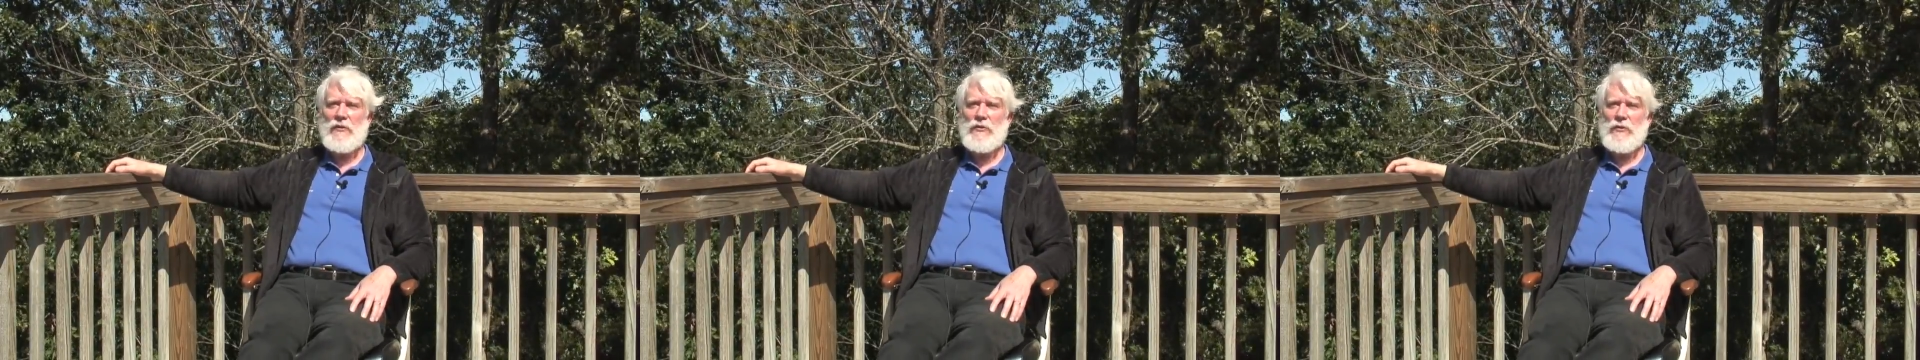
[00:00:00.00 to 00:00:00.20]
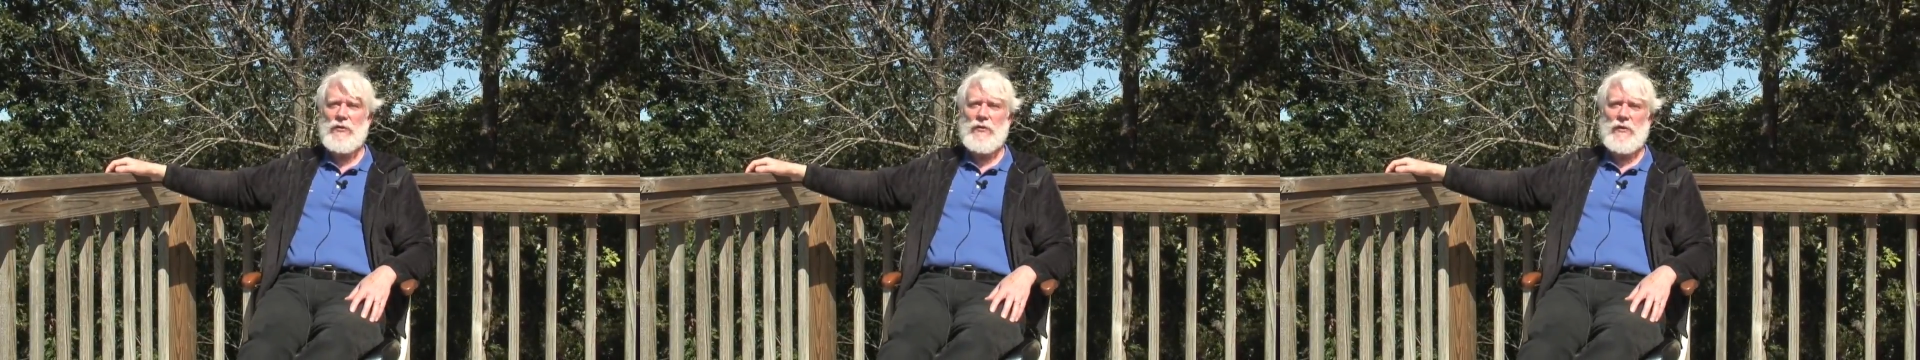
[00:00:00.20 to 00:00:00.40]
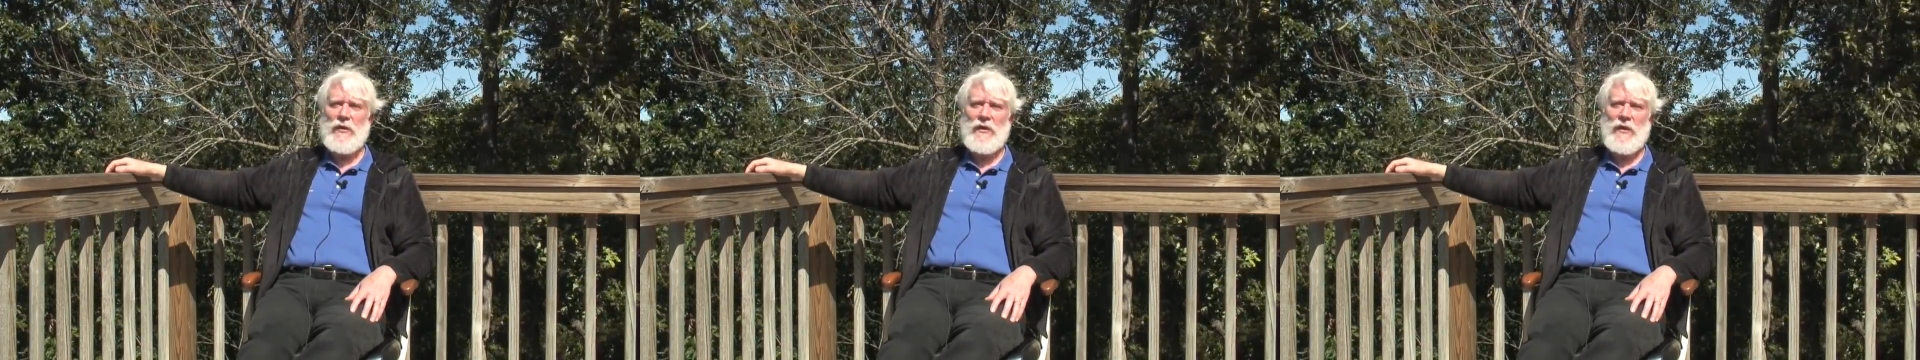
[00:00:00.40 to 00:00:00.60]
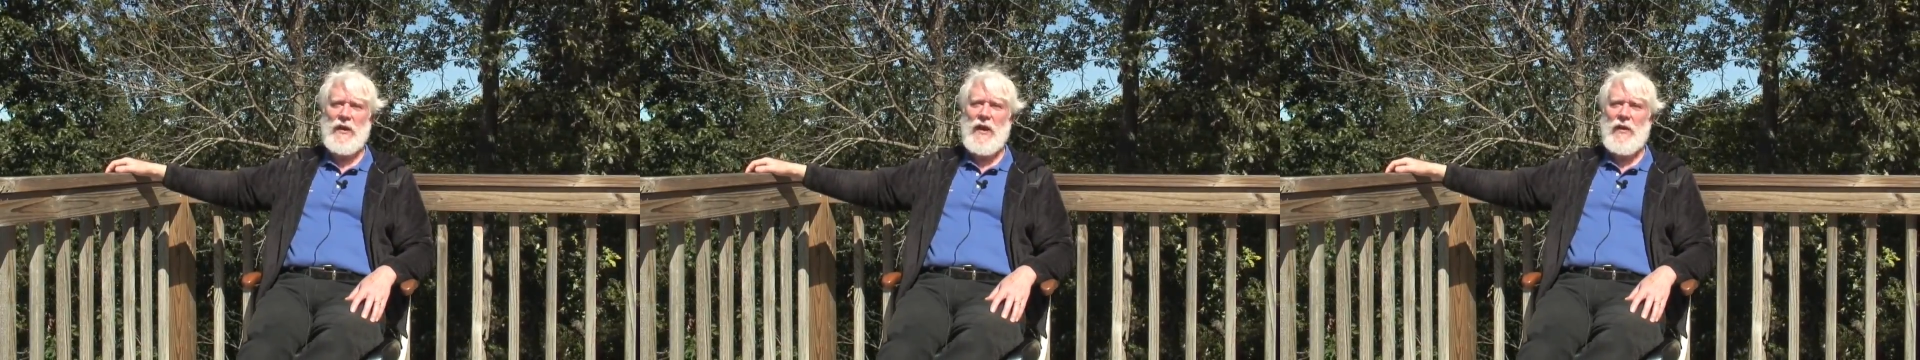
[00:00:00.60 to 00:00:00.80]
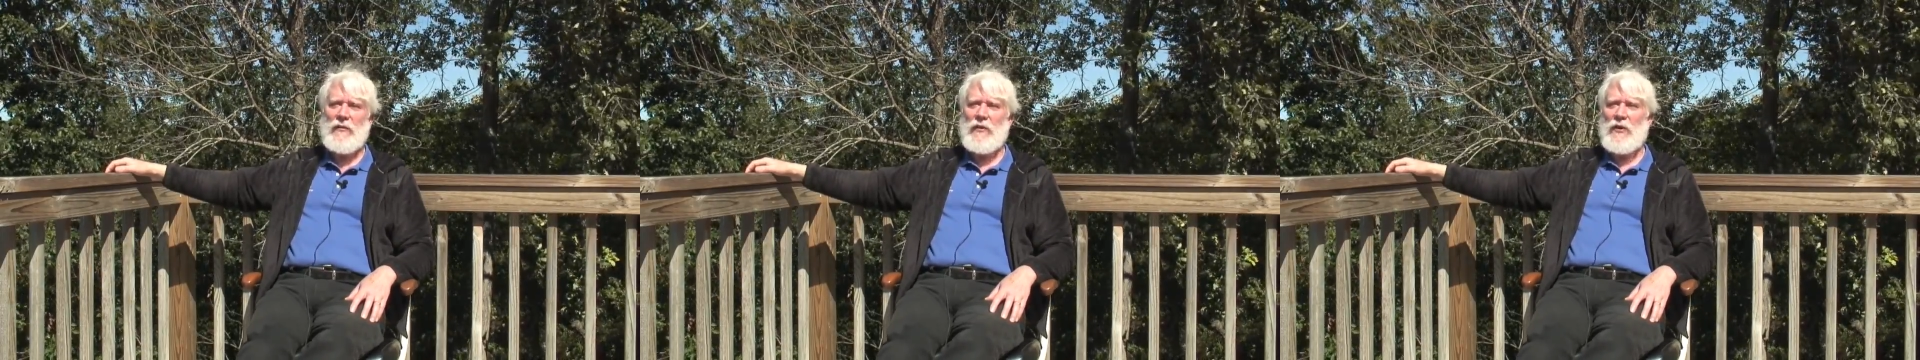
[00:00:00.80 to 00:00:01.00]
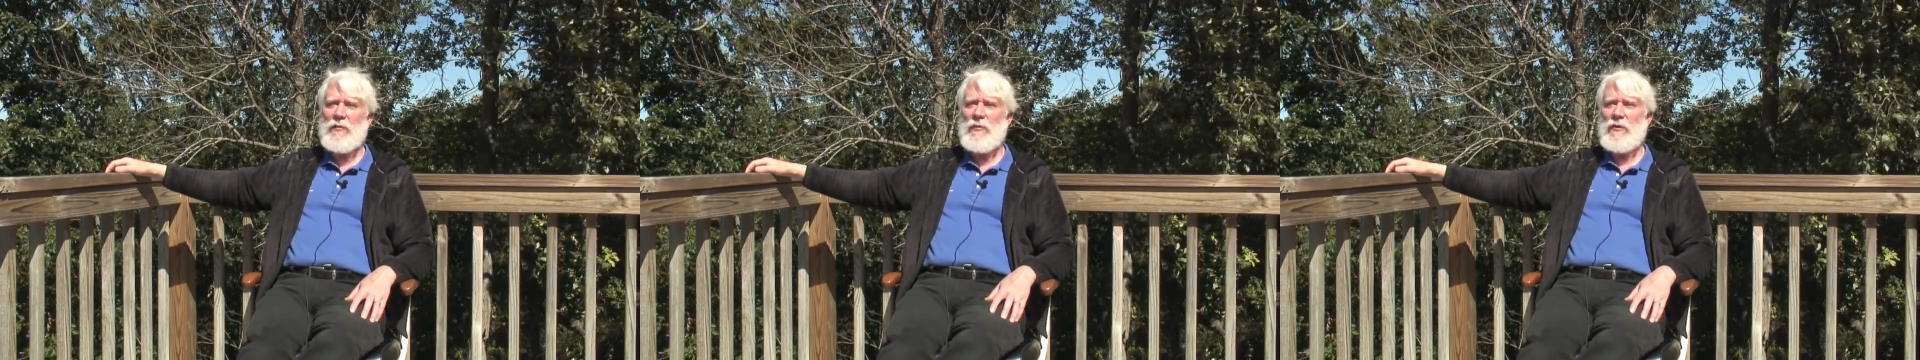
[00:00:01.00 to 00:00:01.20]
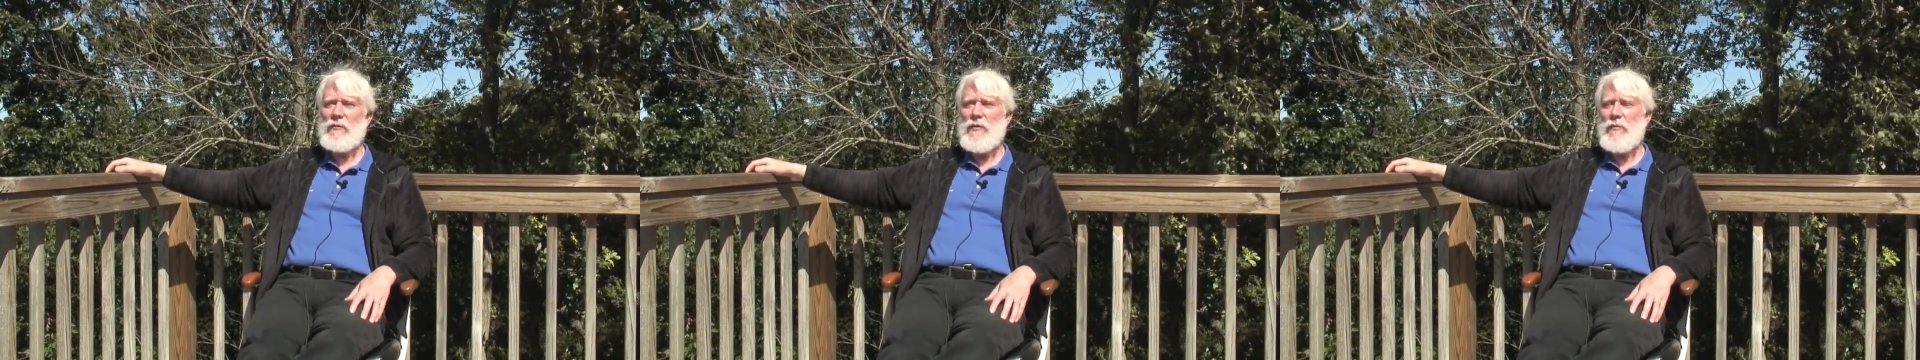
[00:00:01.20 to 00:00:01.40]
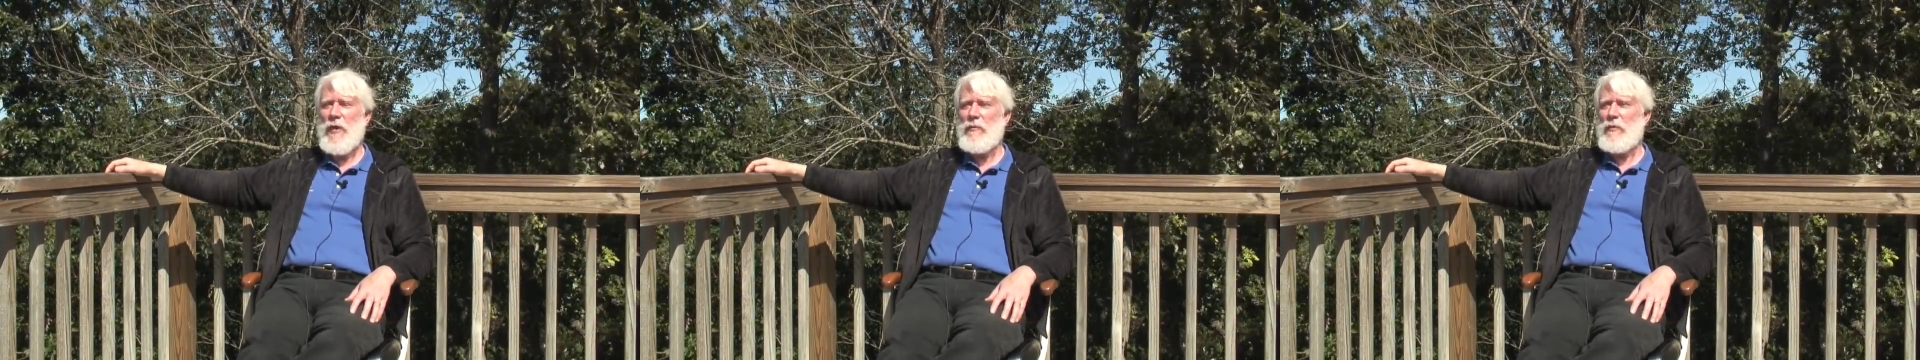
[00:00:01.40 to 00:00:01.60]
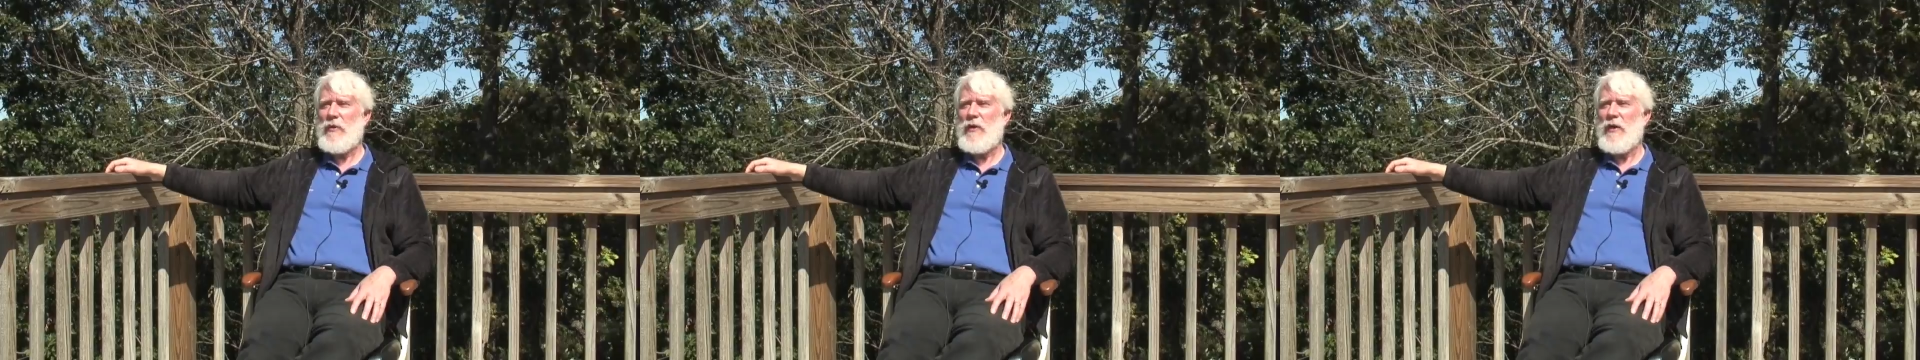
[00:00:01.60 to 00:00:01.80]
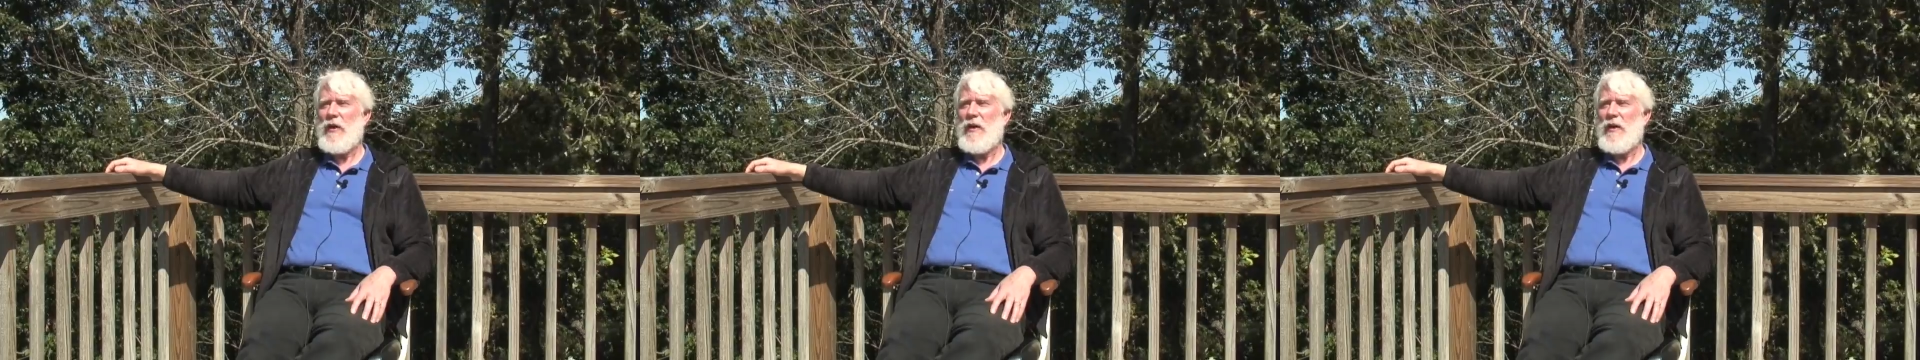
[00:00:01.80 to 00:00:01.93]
Sure, you can get out there, but remember,